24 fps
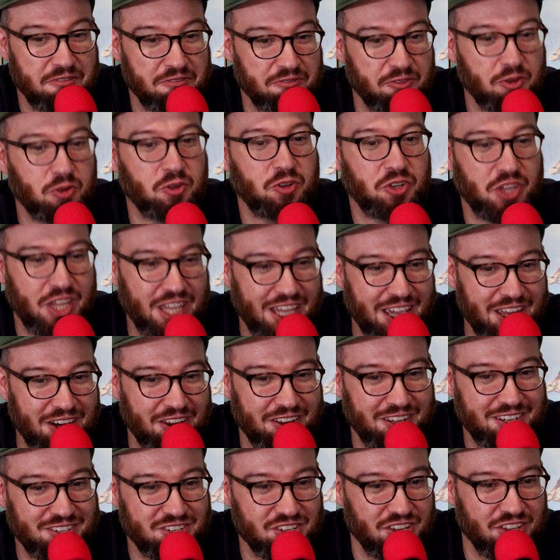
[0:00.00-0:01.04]
folding in
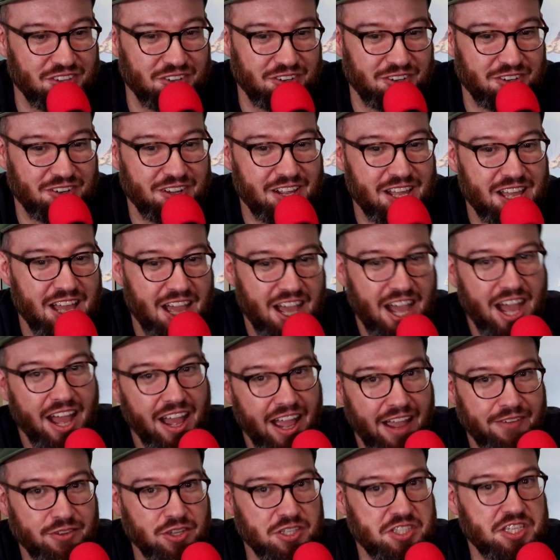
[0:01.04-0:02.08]
on each other.
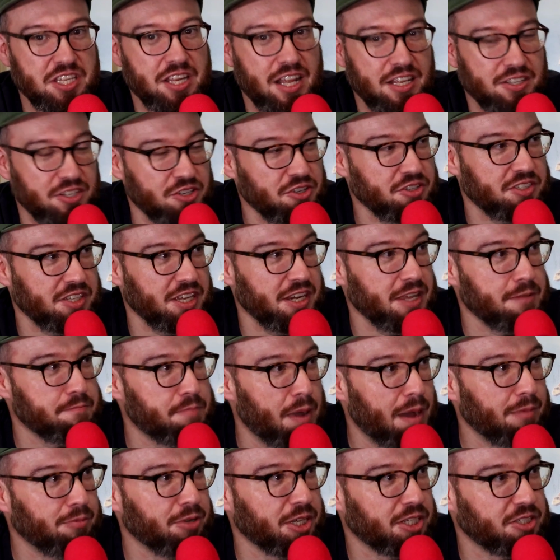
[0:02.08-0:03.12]
Did you see any
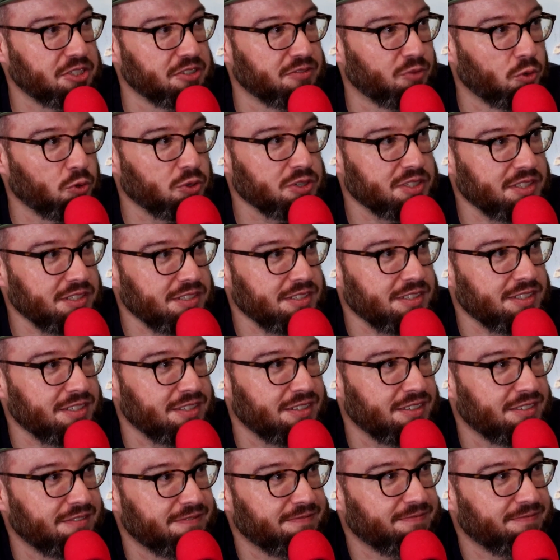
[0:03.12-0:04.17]
public divorces?